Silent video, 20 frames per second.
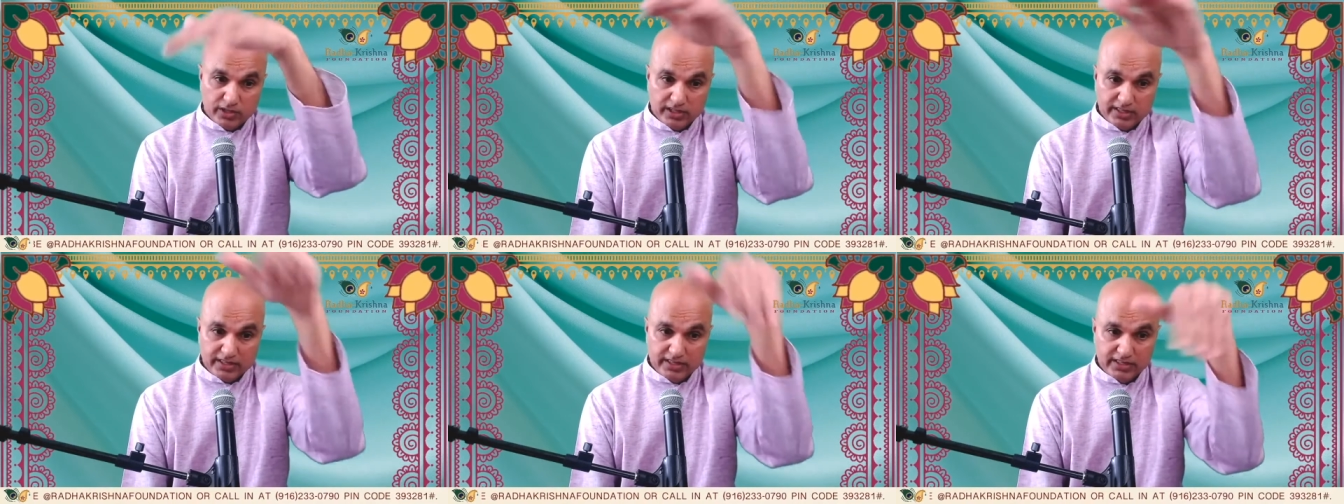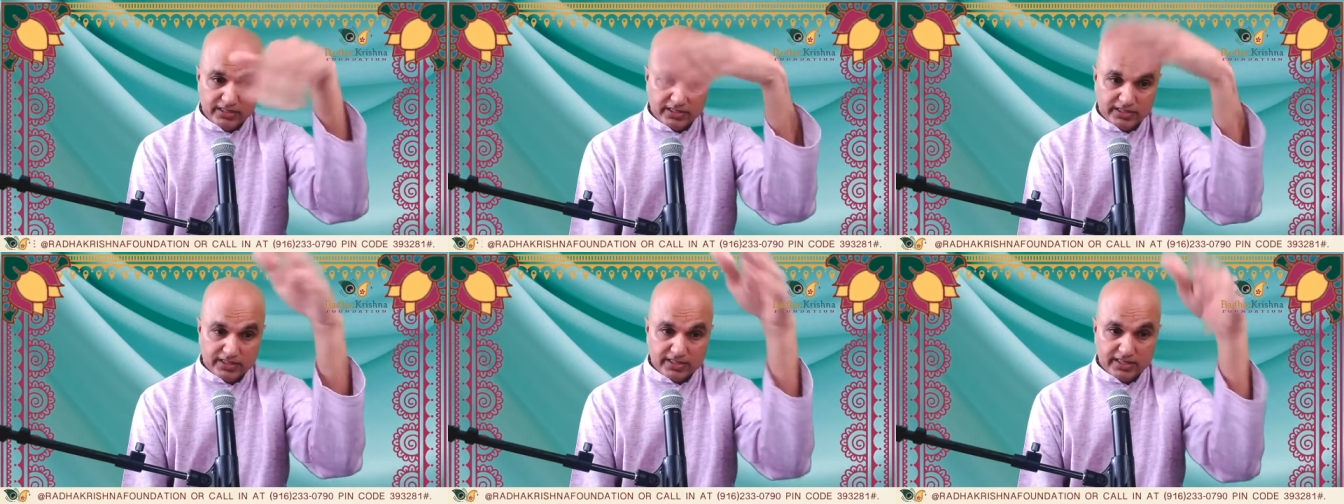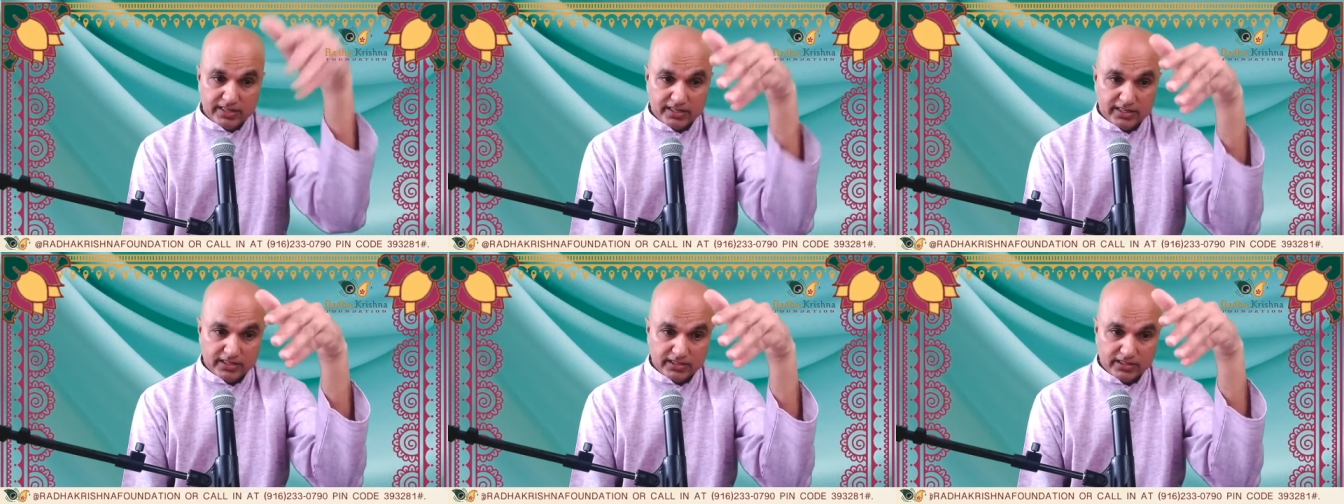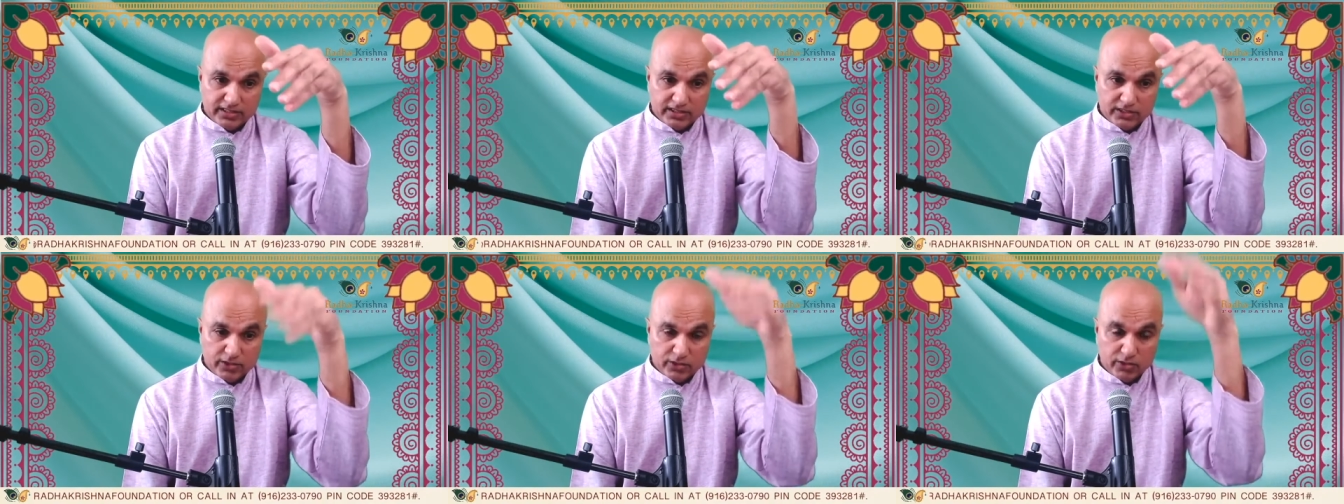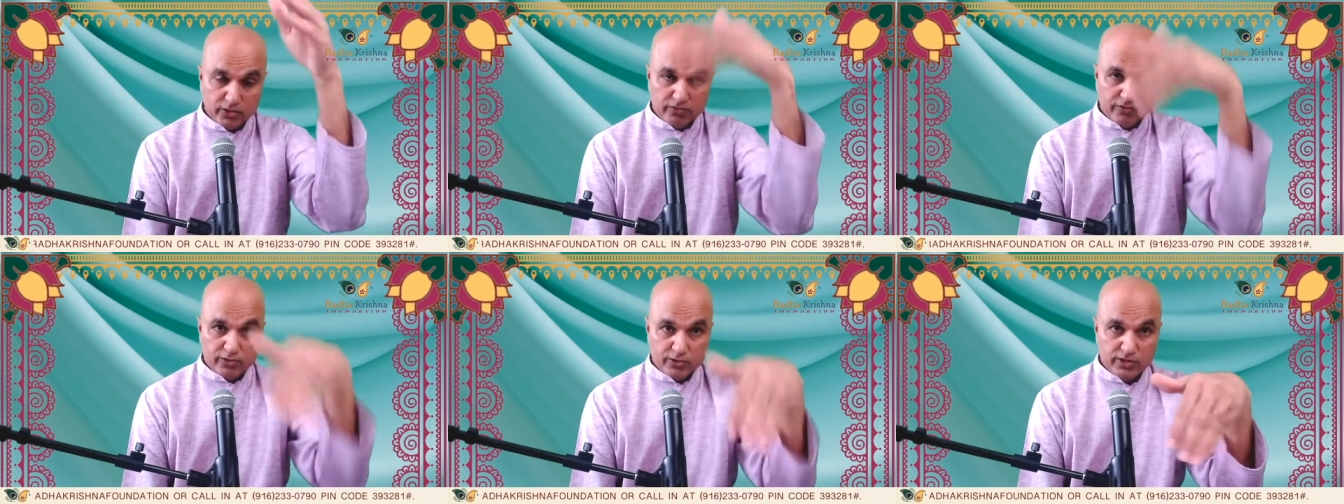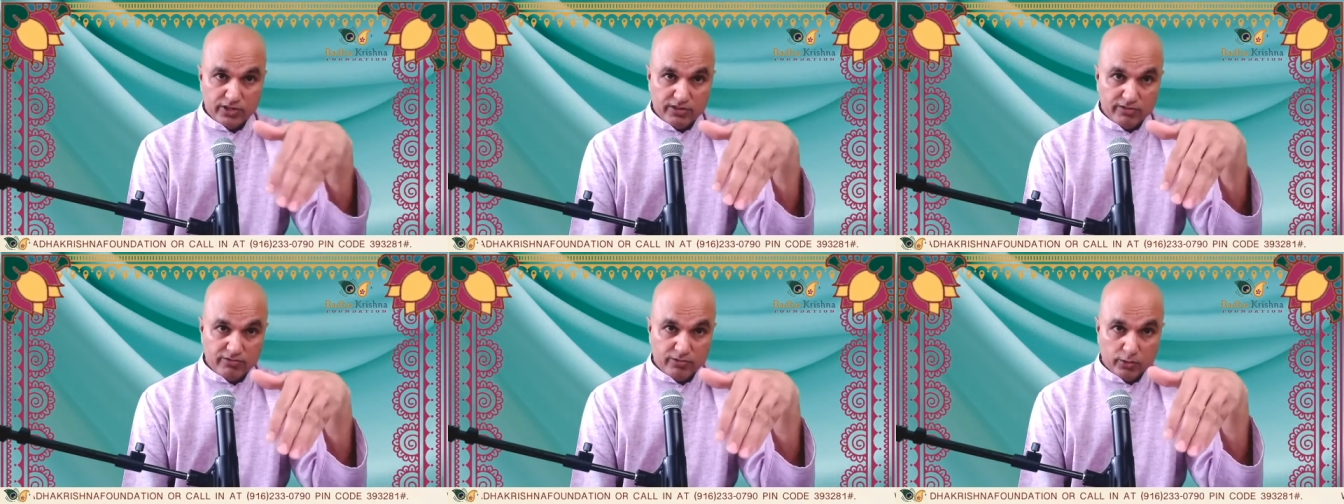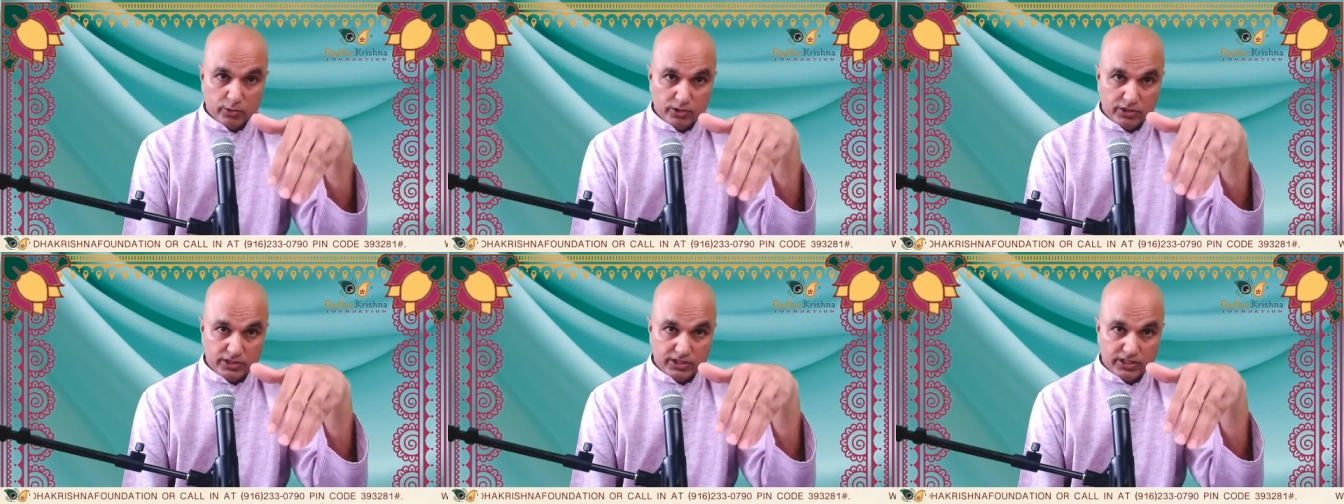You know, if you're devoted to me,
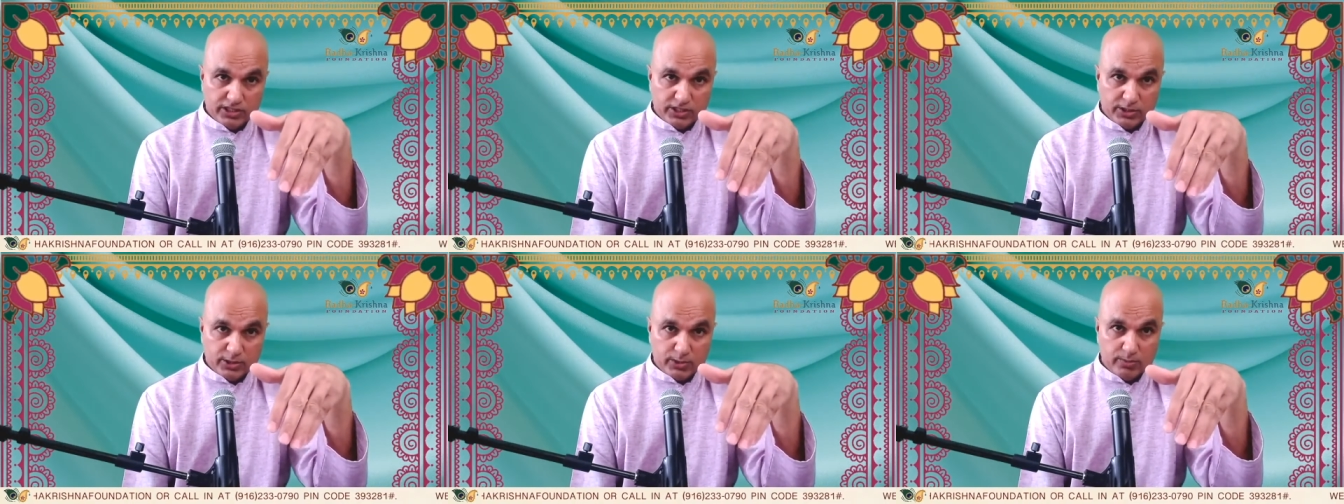then